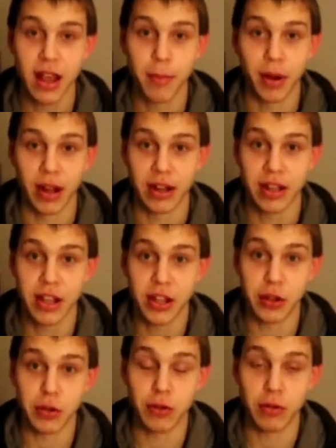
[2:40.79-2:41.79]
but
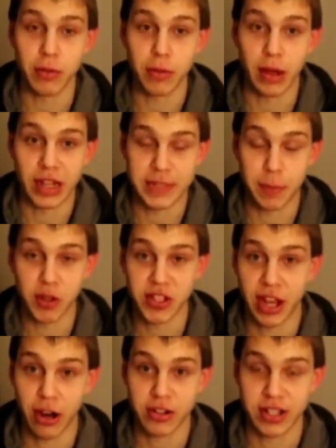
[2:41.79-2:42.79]
you expose a
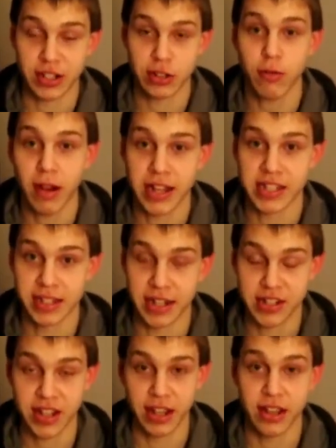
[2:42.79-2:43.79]
heretic twice and
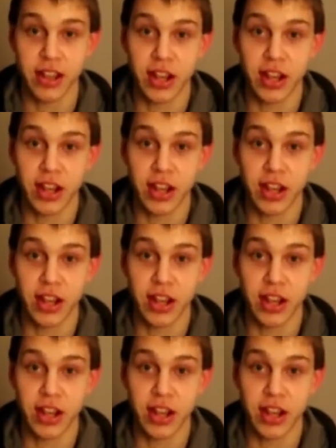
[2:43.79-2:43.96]
that's it.